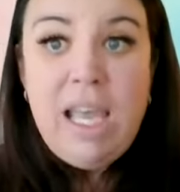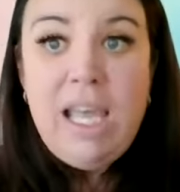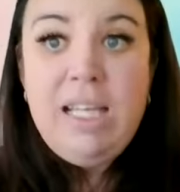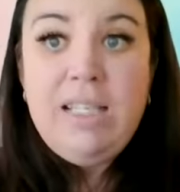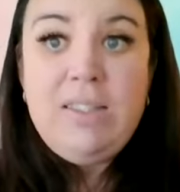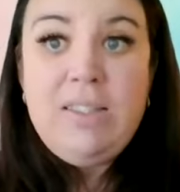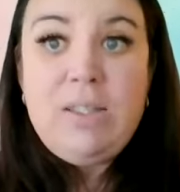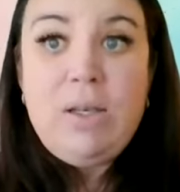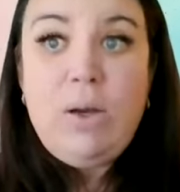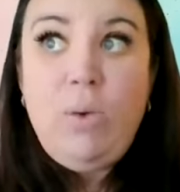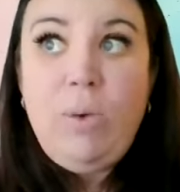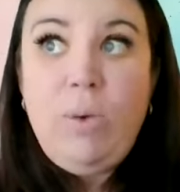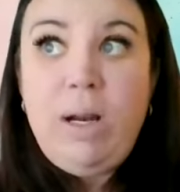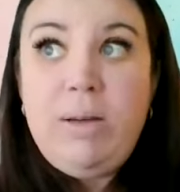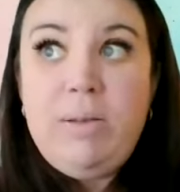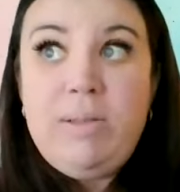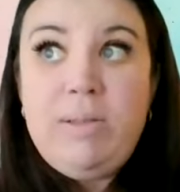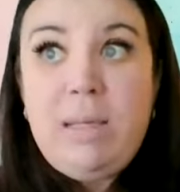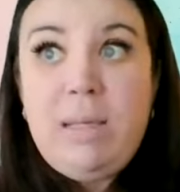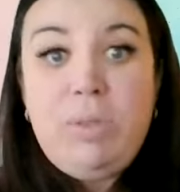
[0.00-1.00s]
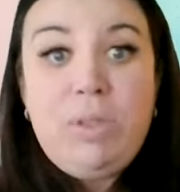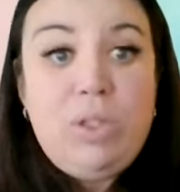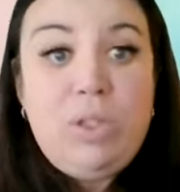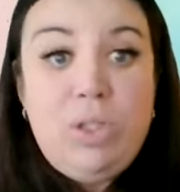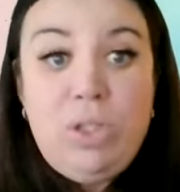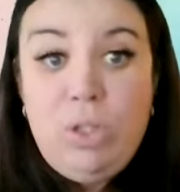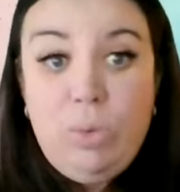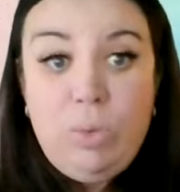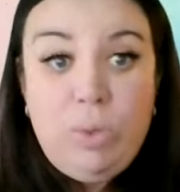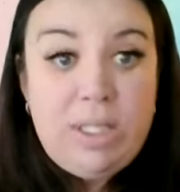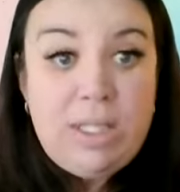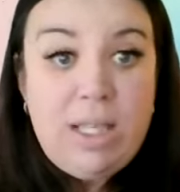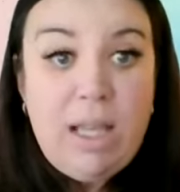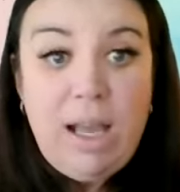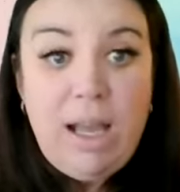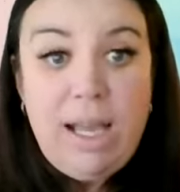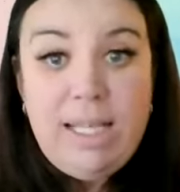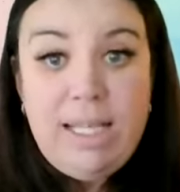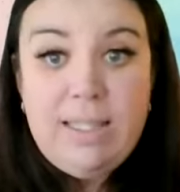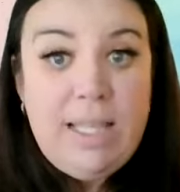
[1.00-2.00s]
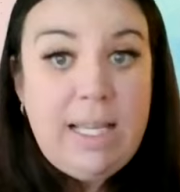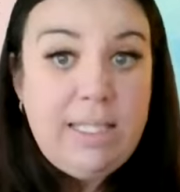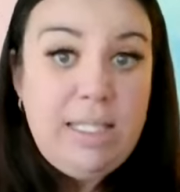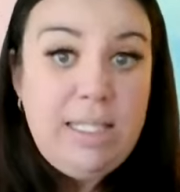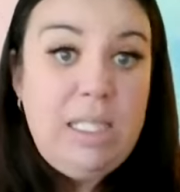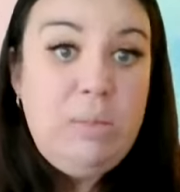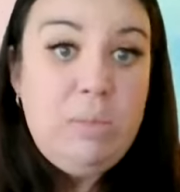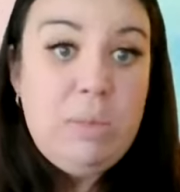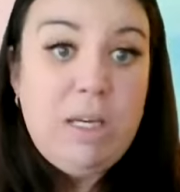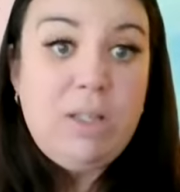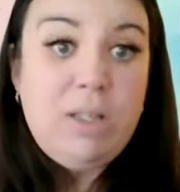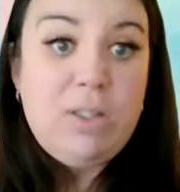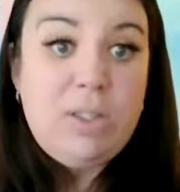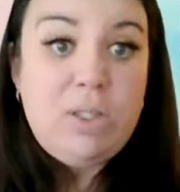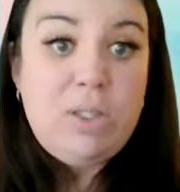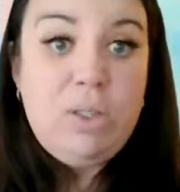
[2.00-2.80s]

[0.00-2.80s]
And so what I was able to do was I sent emails